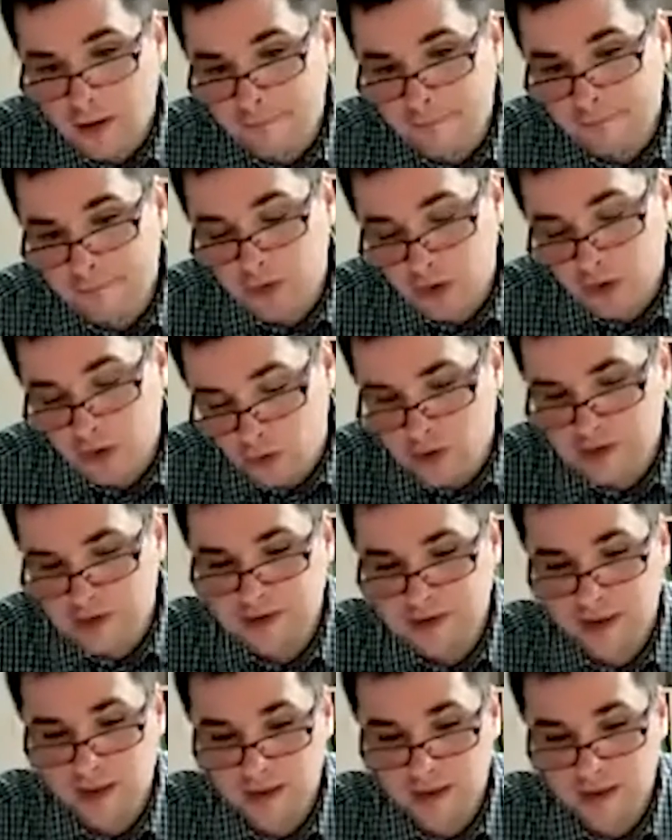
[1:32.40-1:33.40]
queen
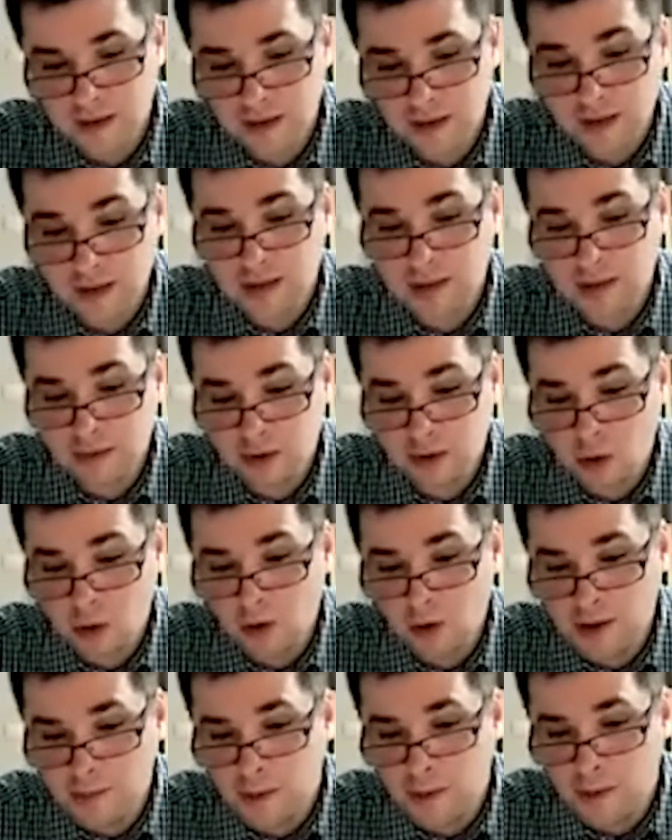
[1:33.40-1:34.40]
side. And the only
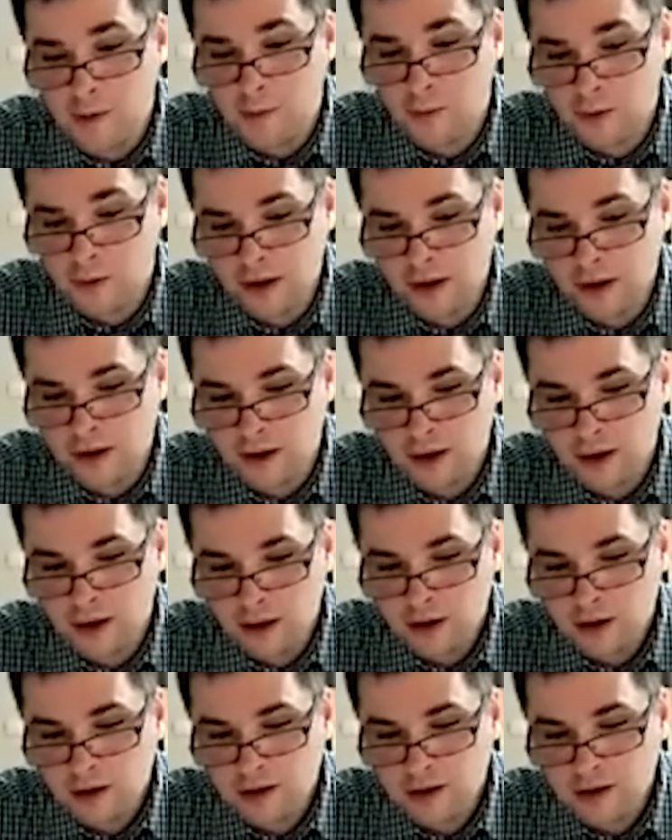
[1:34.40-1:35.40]
pawn break
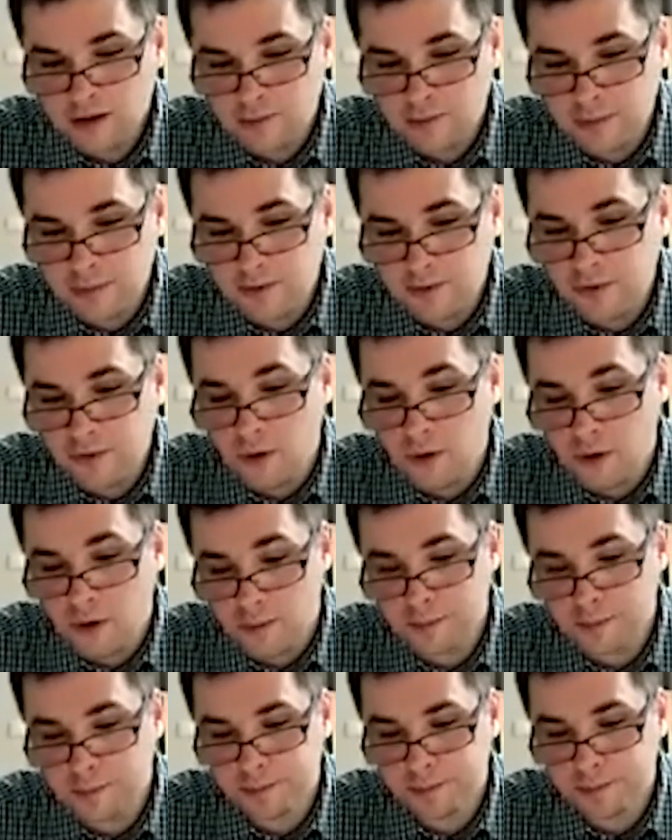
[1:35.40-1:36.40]
is b4.
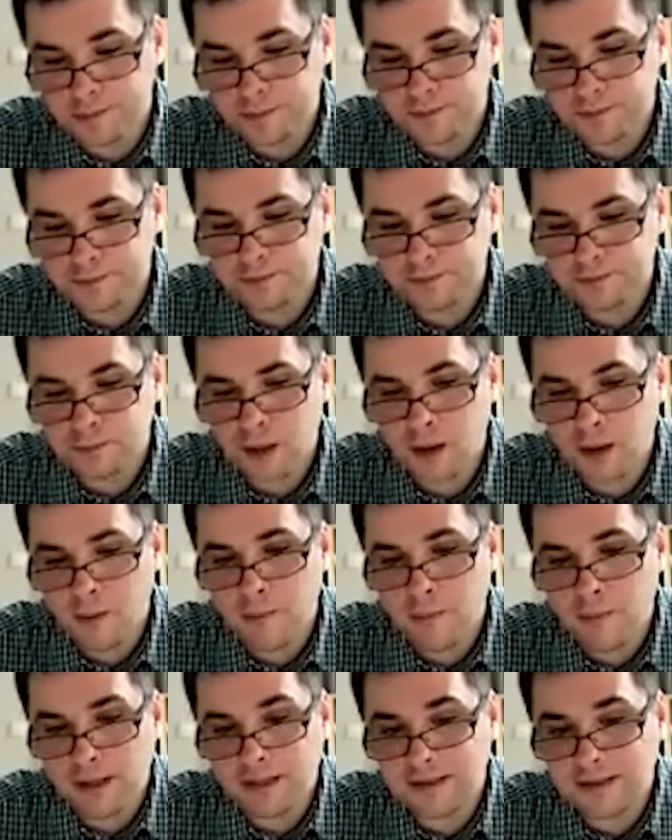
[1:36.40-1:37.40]

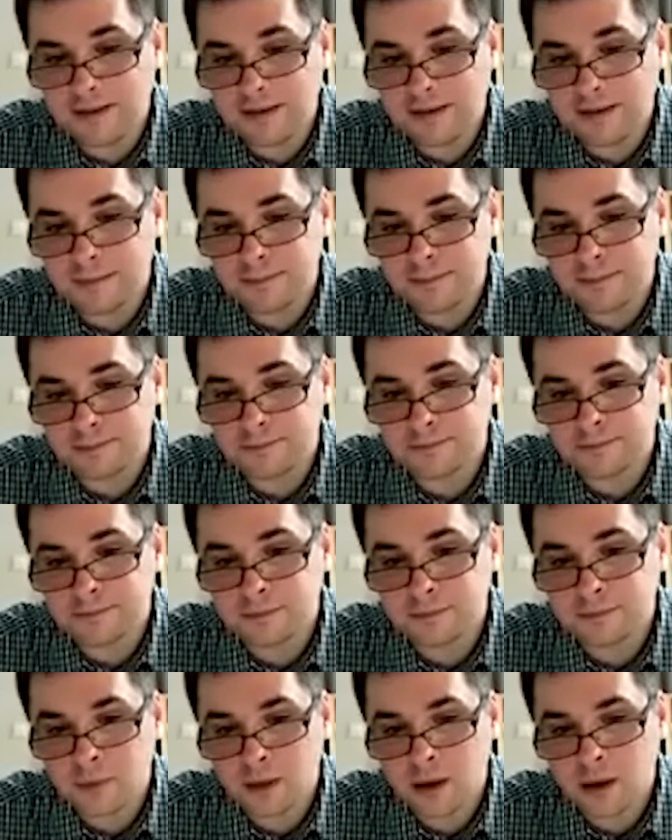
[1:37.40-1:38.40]
But
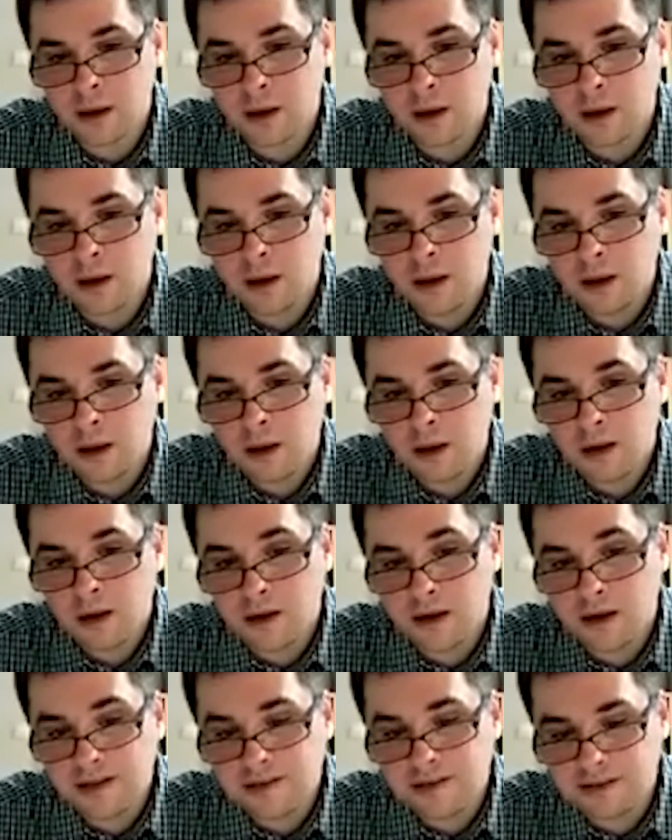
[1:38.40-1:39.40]

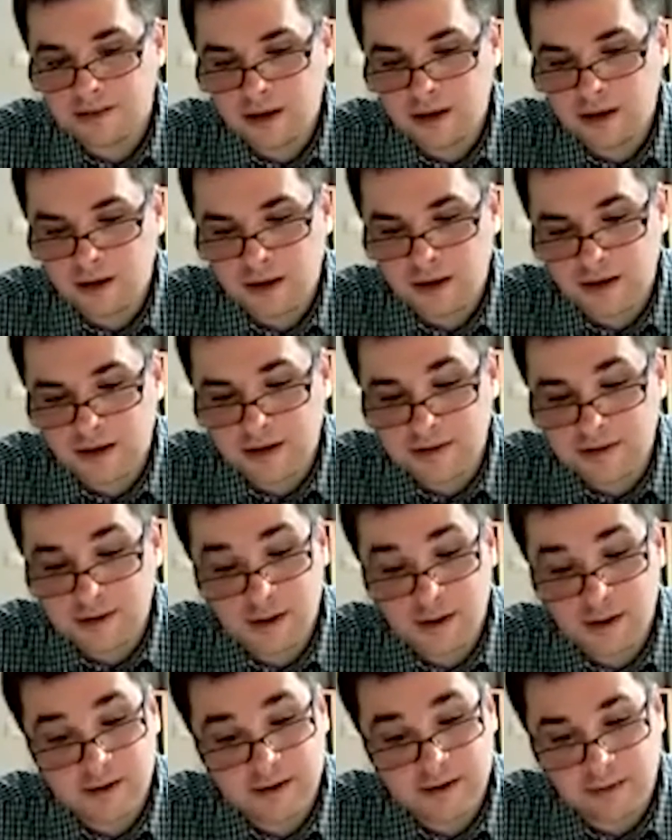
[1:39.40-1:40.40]
let's consider
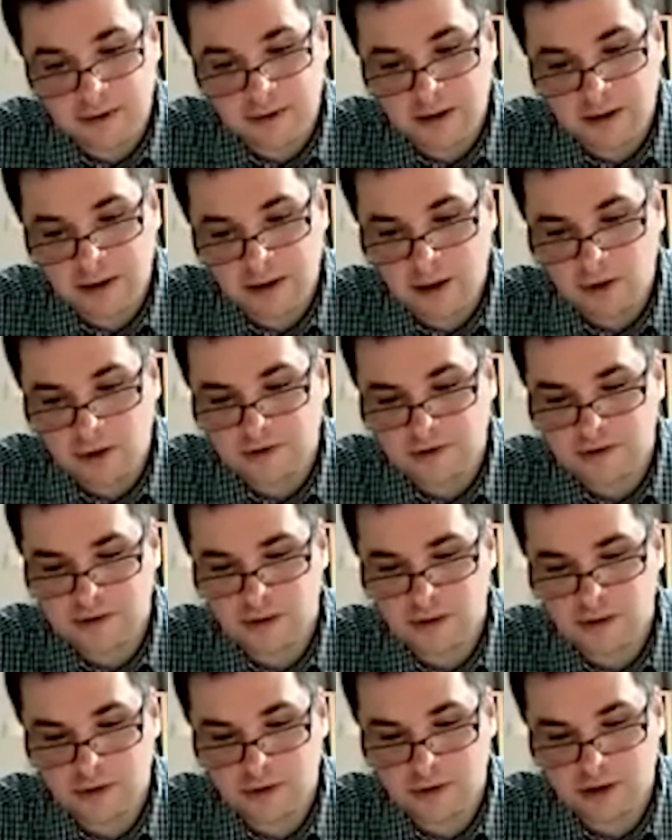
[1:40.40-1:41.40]
something else,
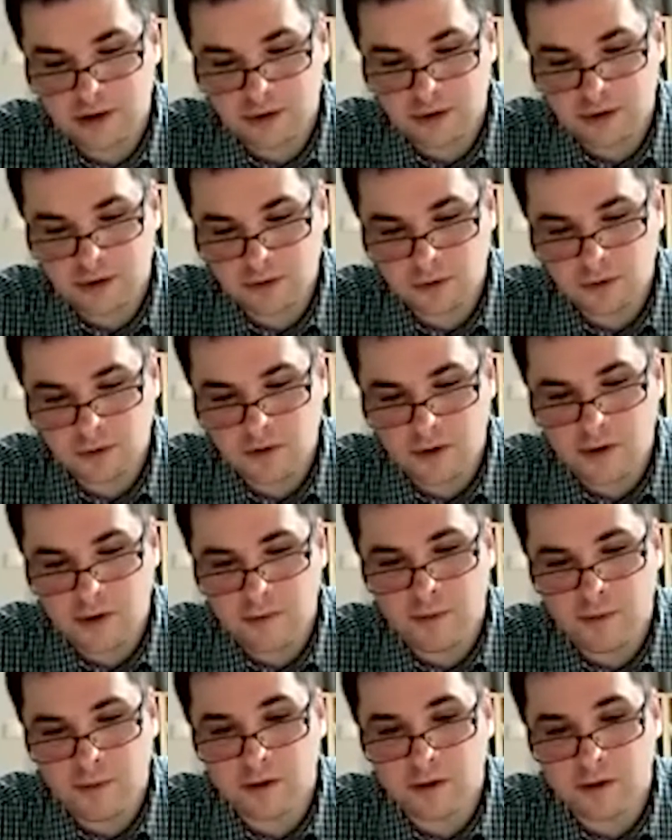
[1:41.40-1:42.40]
which is also very
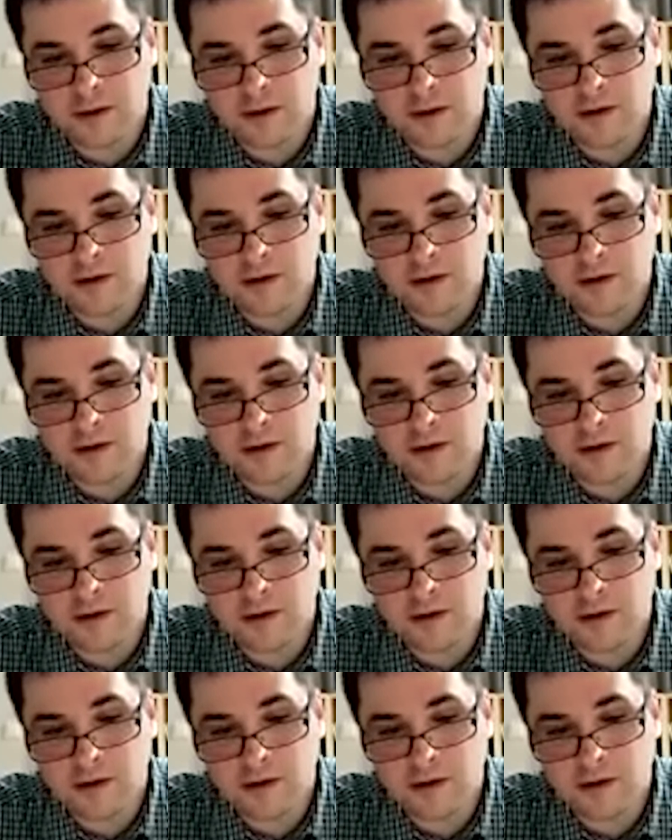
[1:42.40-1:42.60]
important.